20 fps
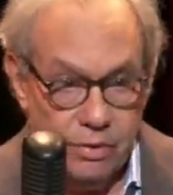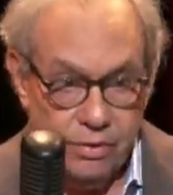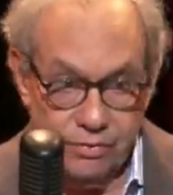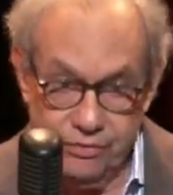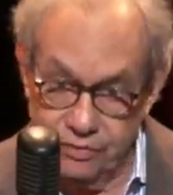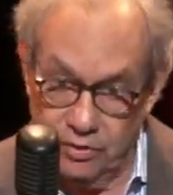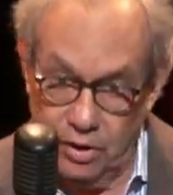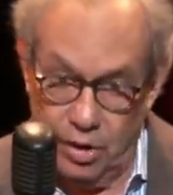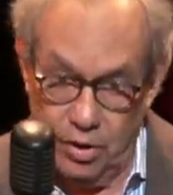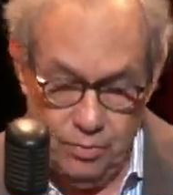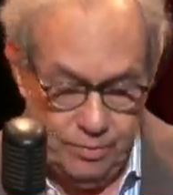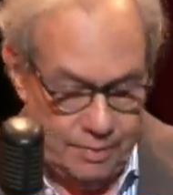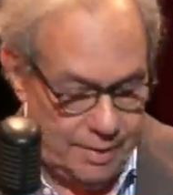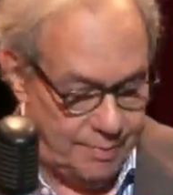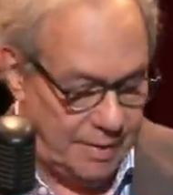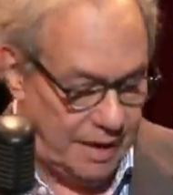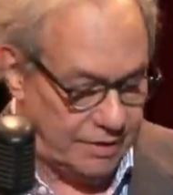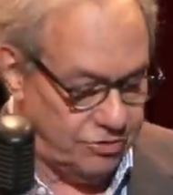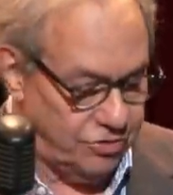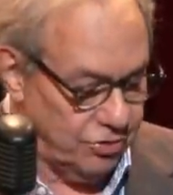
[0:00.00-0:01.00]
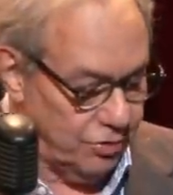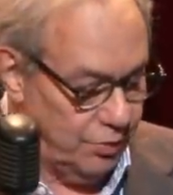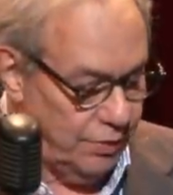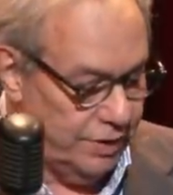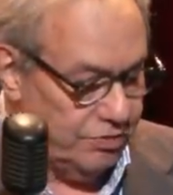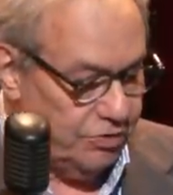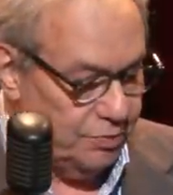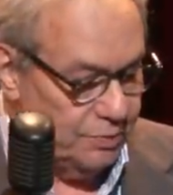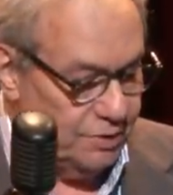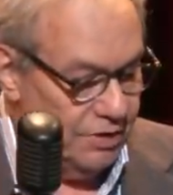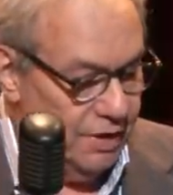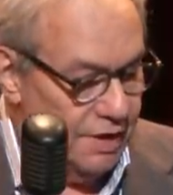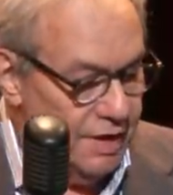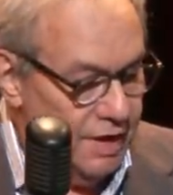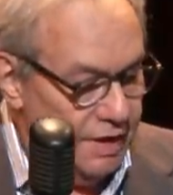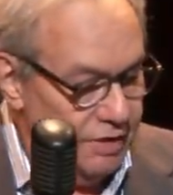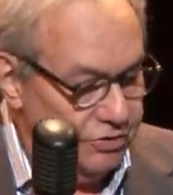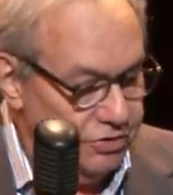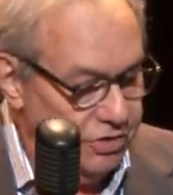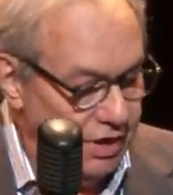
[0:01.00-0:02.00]
or Flom, I'm not sure which, but
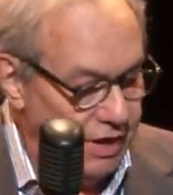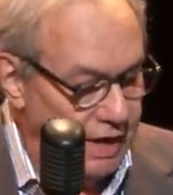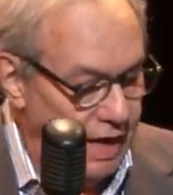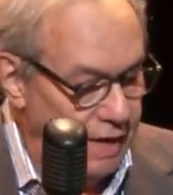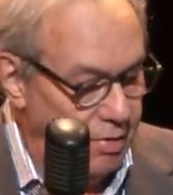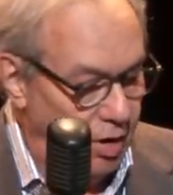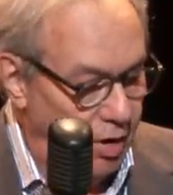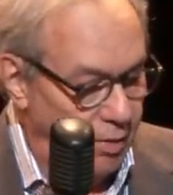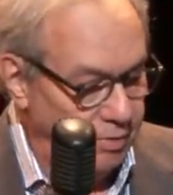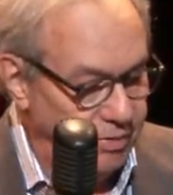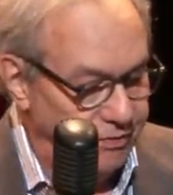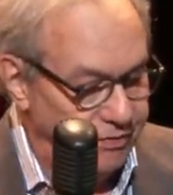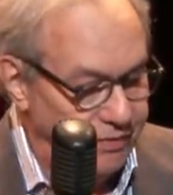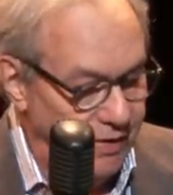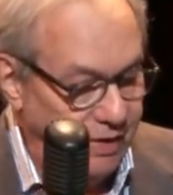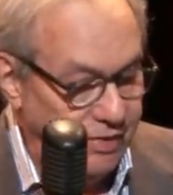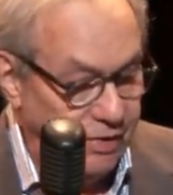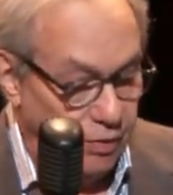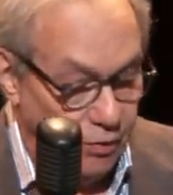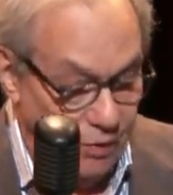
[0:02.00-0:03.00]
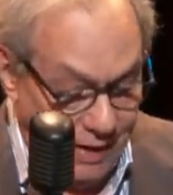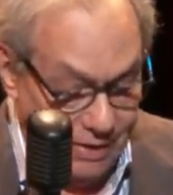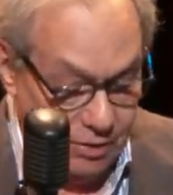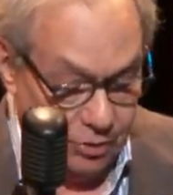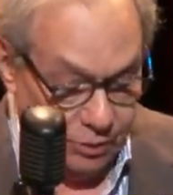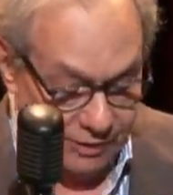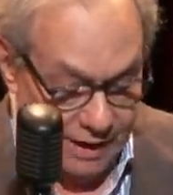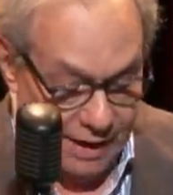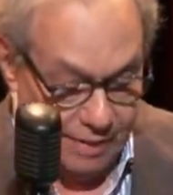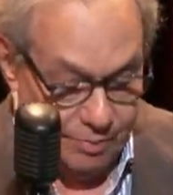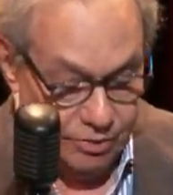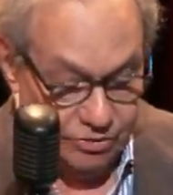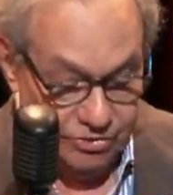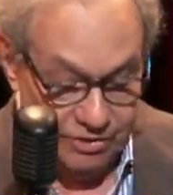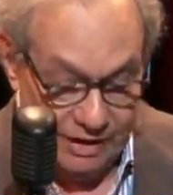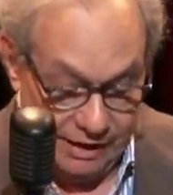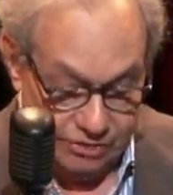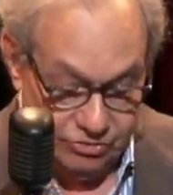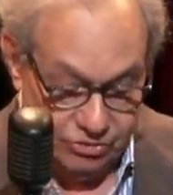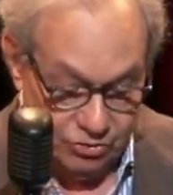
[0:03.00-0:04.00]
she came home to find the rental neighbors
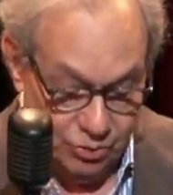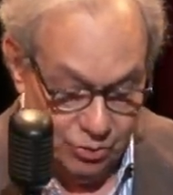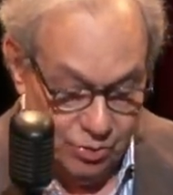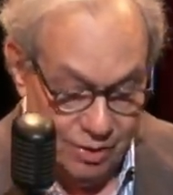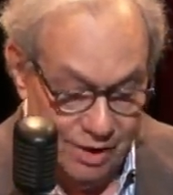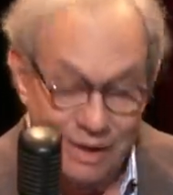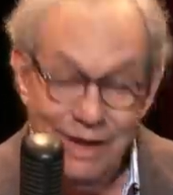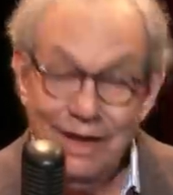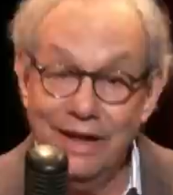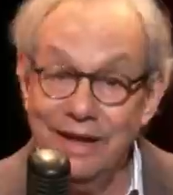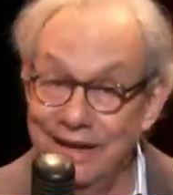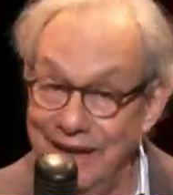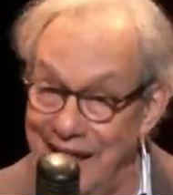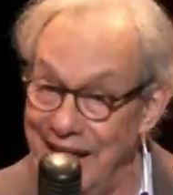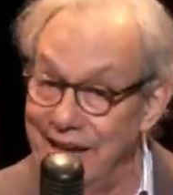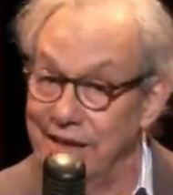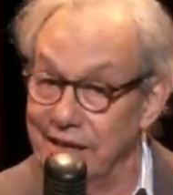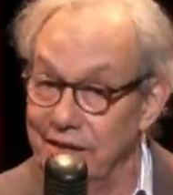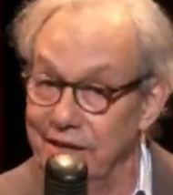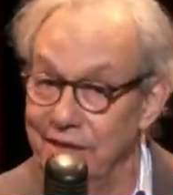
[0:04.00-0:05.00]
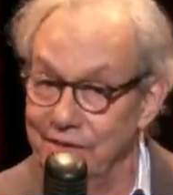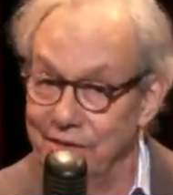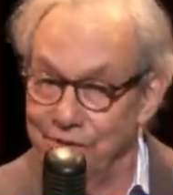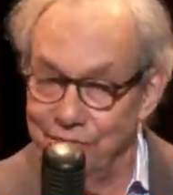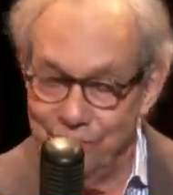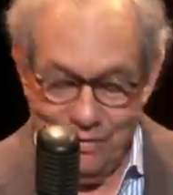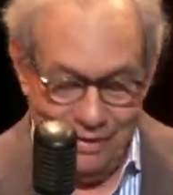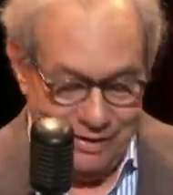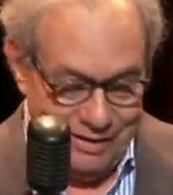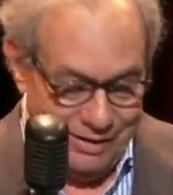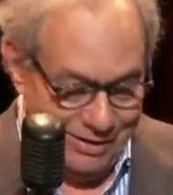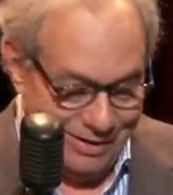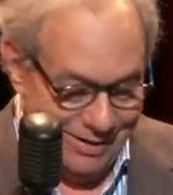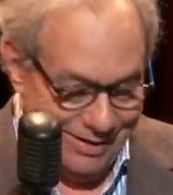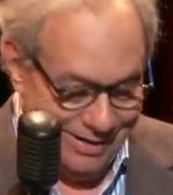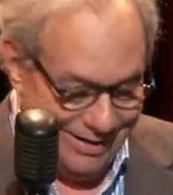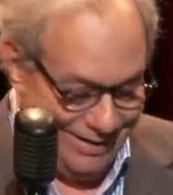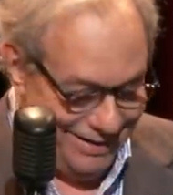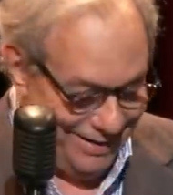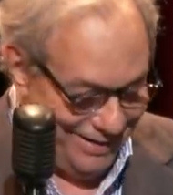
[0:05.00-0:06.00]
next door naked in their front
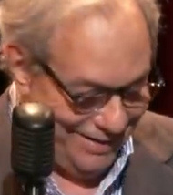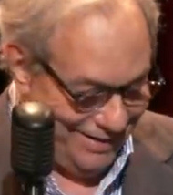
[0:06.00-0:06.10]
yard.